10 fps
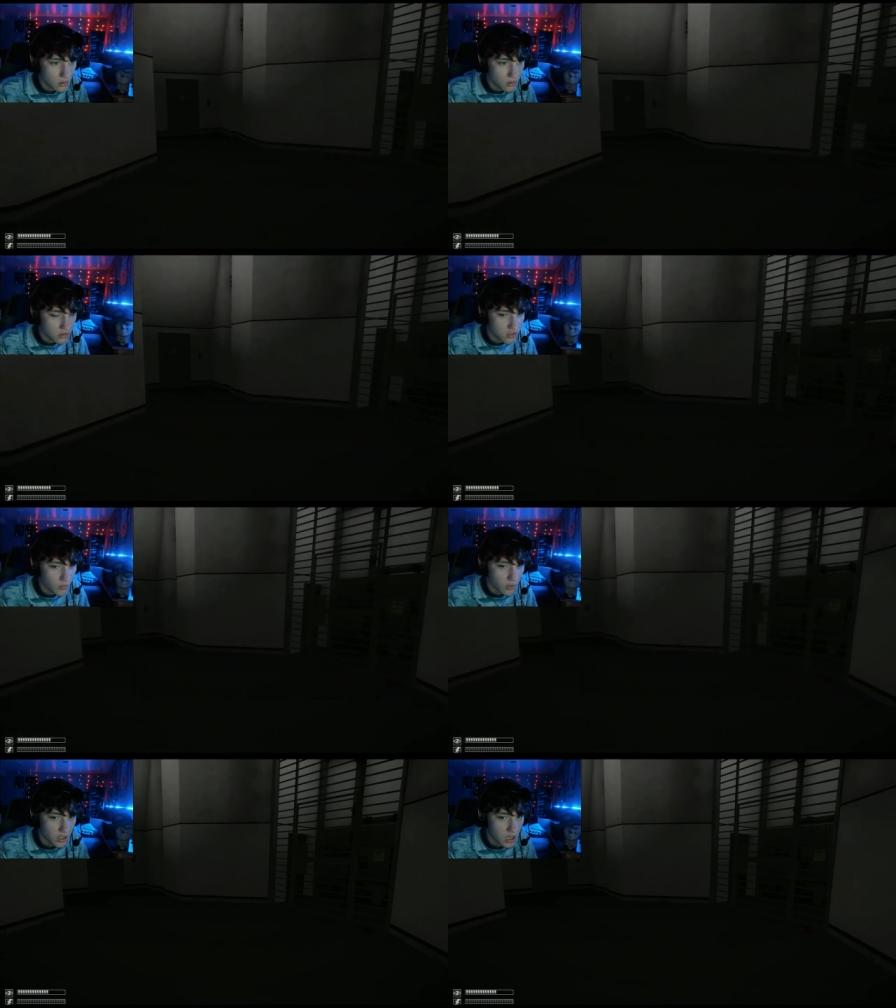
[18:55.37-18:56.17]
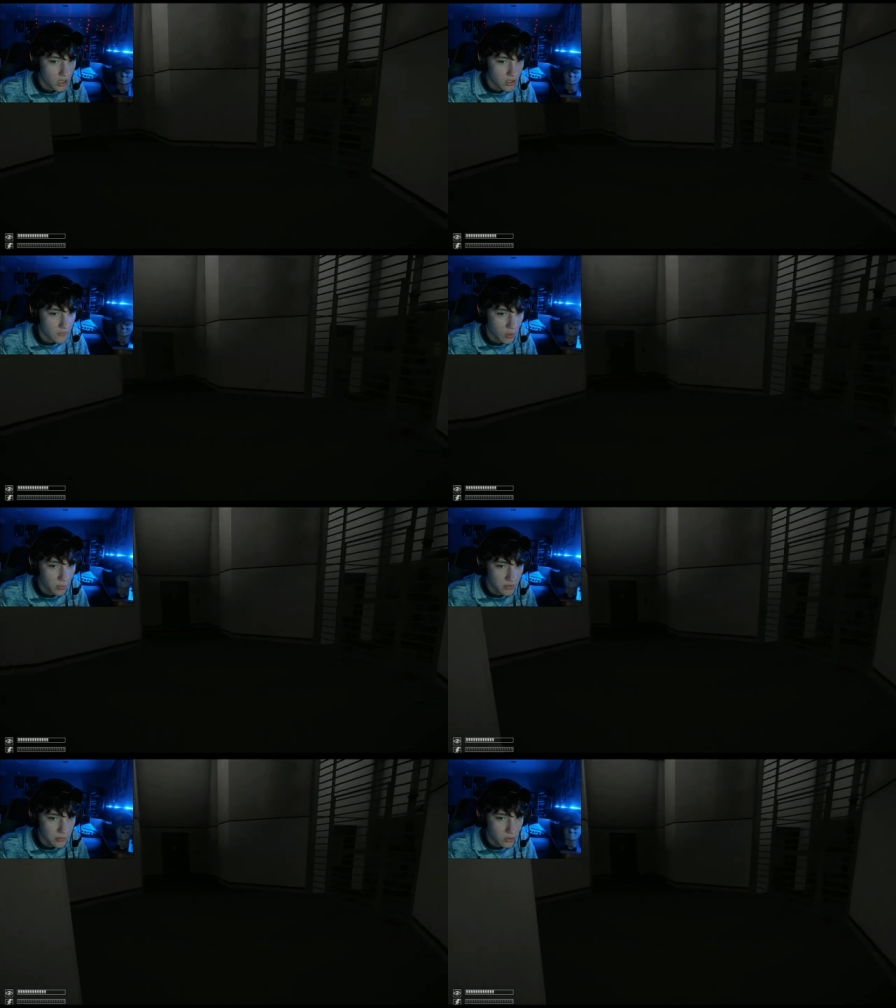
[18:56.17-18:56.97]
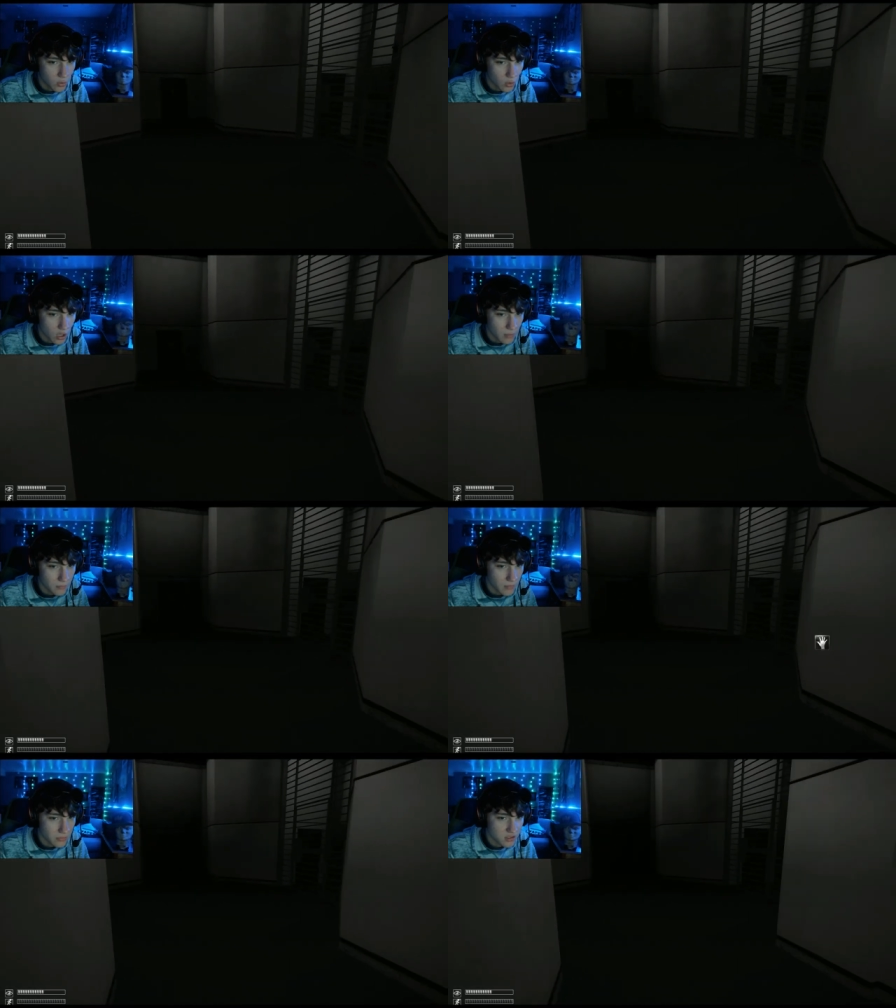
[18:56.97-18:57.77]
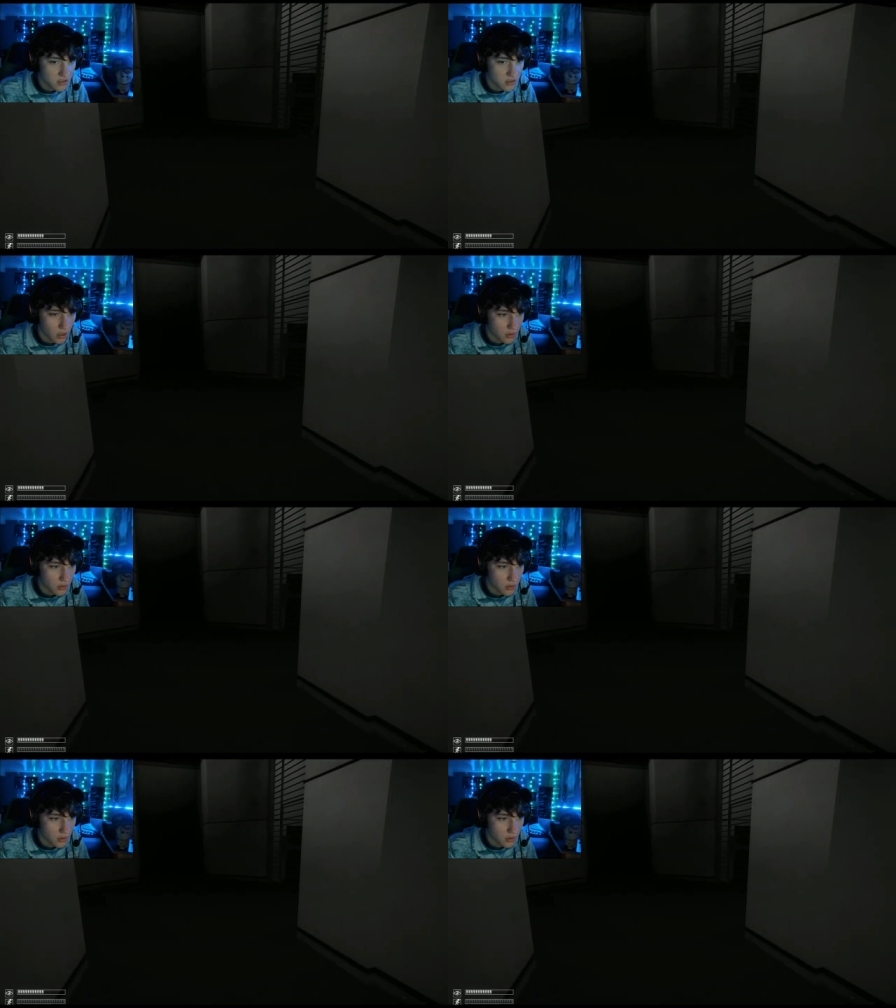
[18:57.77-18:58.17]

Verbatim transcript: Spread to God, if he opens up the door, I'm, I'm just done.